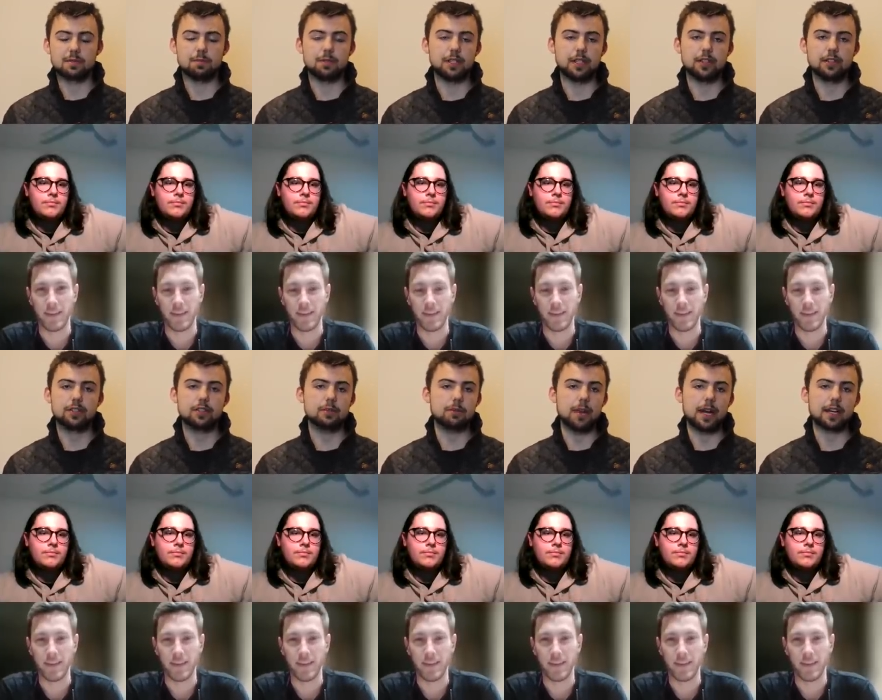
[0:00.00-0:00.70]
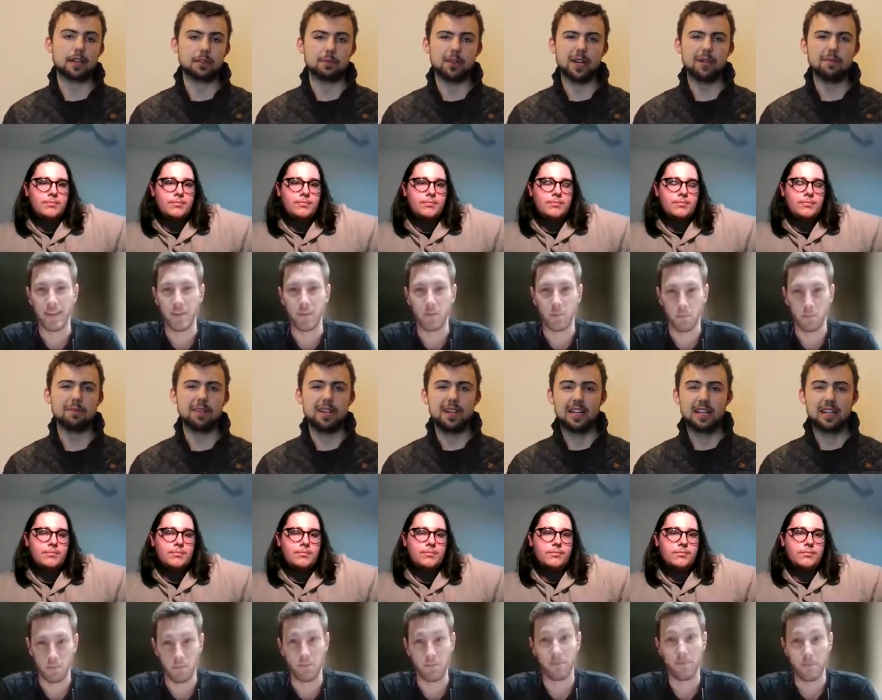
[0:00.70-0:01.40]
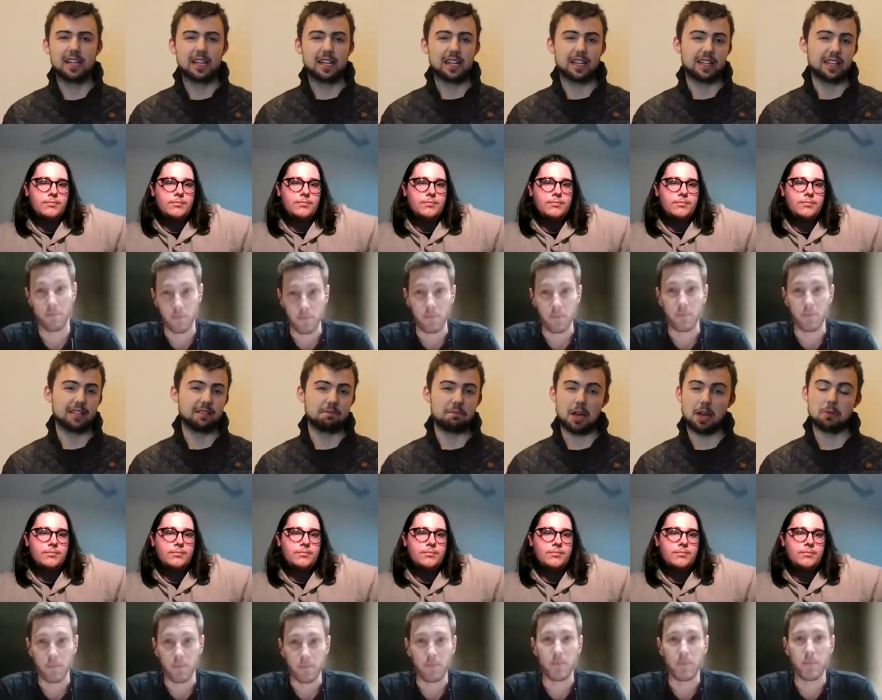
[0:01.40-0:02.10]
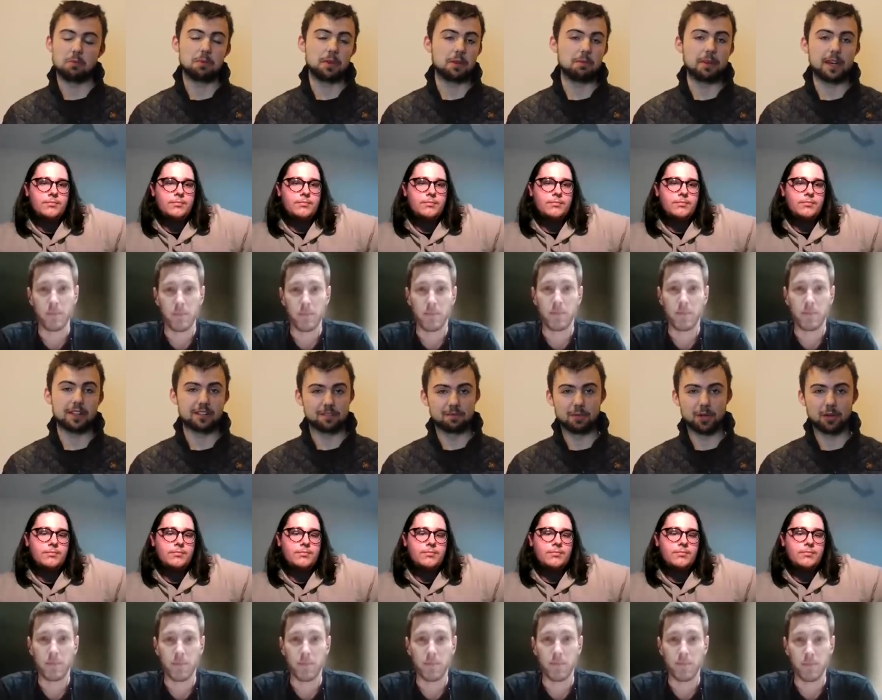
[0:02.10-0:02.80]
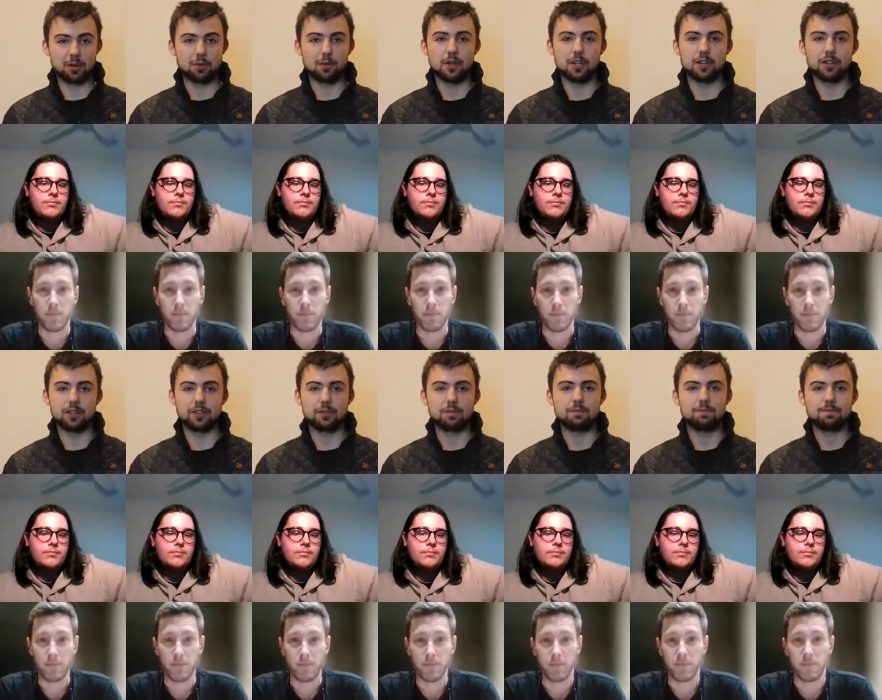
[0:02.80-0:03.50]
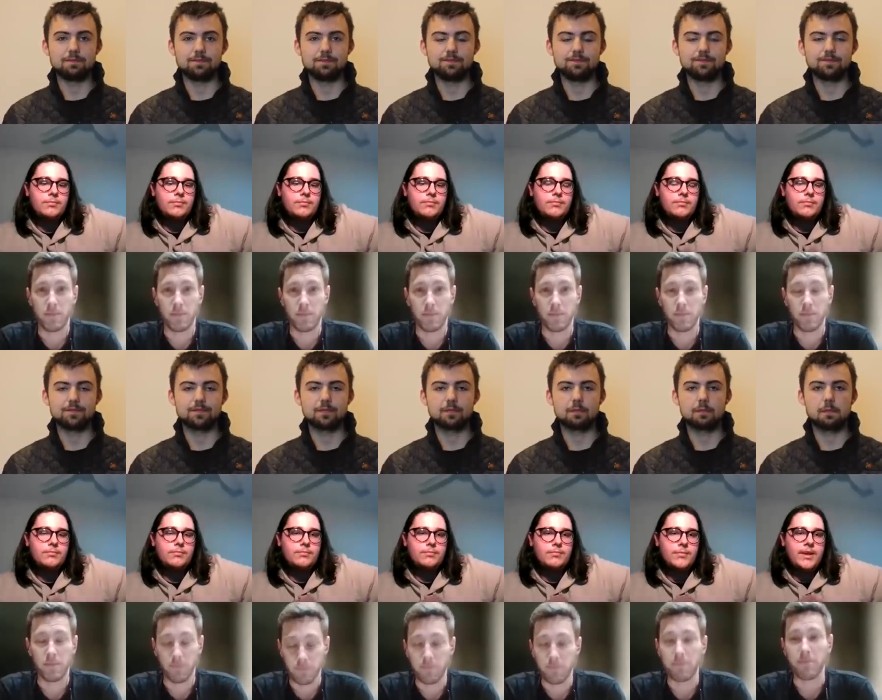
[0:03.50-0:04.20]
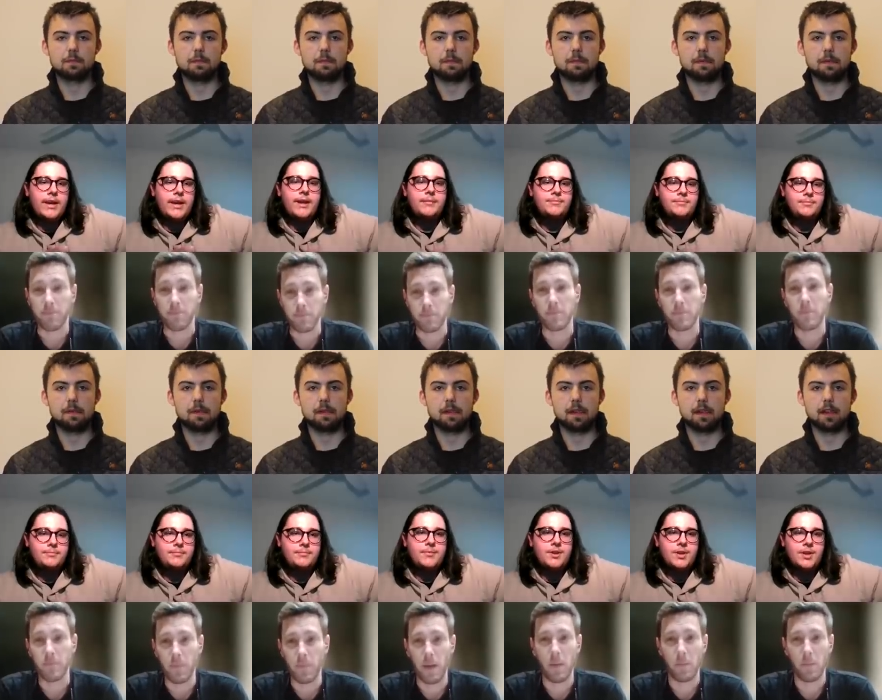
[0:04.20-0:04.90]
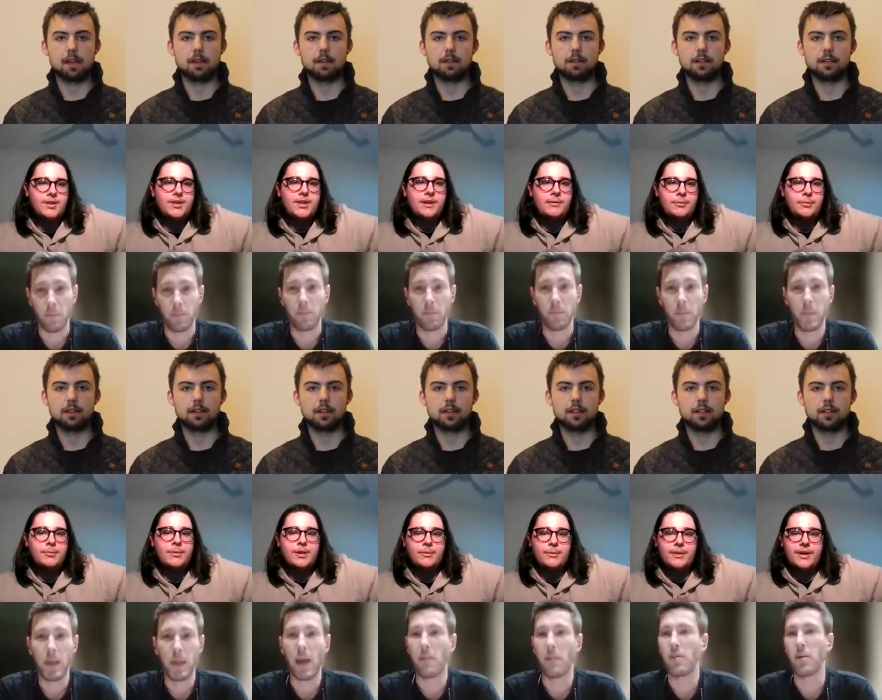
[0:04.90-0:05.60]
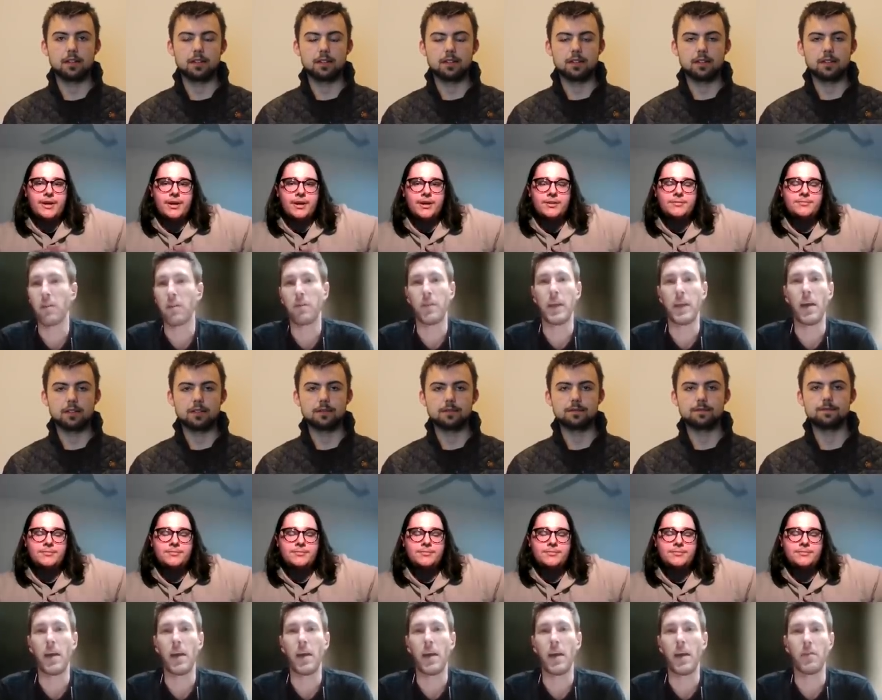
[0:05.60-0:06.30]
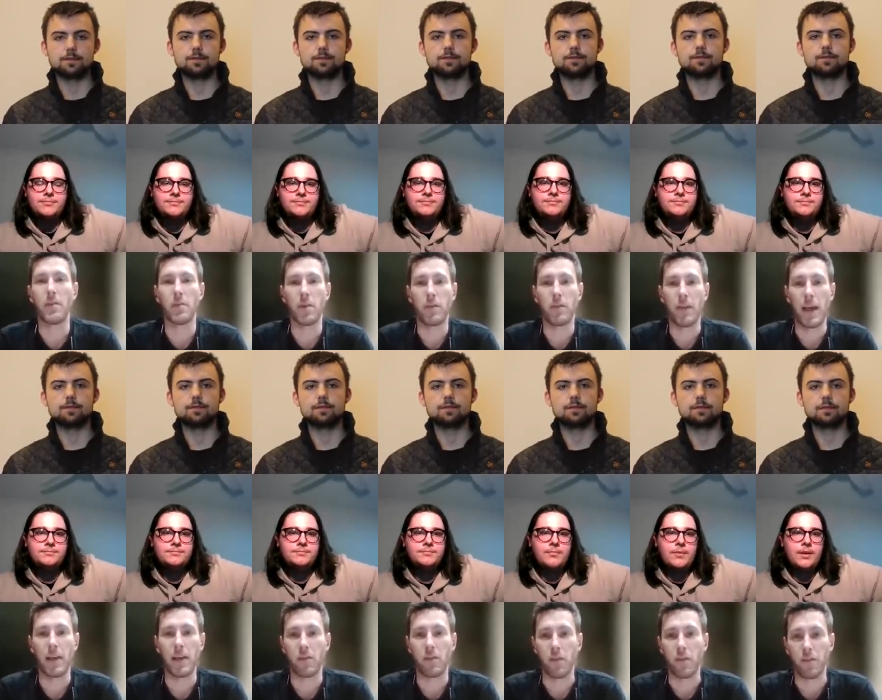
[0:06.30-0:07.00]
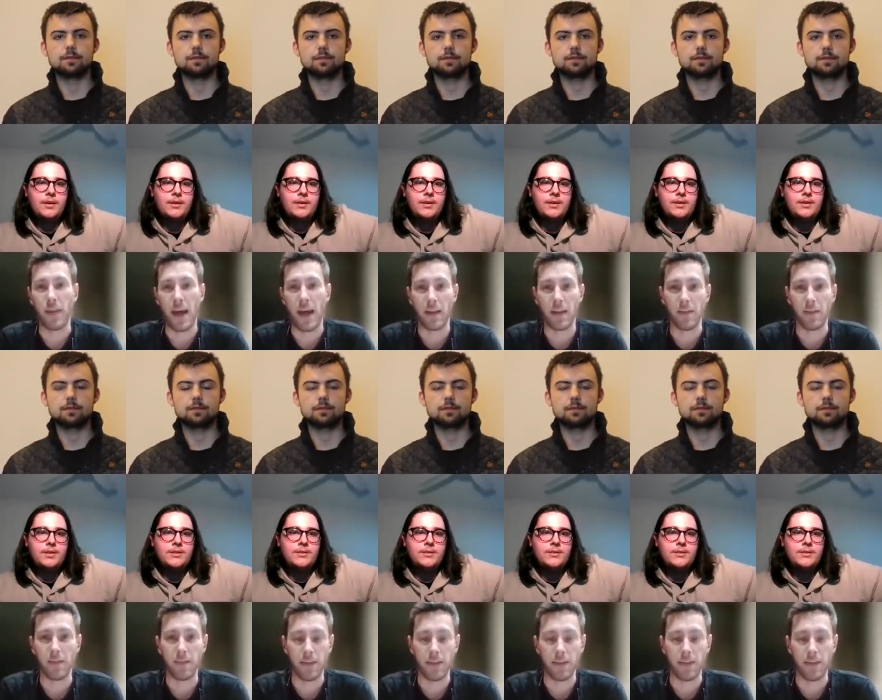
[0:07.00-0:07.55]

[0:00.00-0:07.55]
Speaker 1: spears to back them up, that would be the best of both worlds. Yeah. Yeah. No, that the other
Speaker 2: the other advantage of that is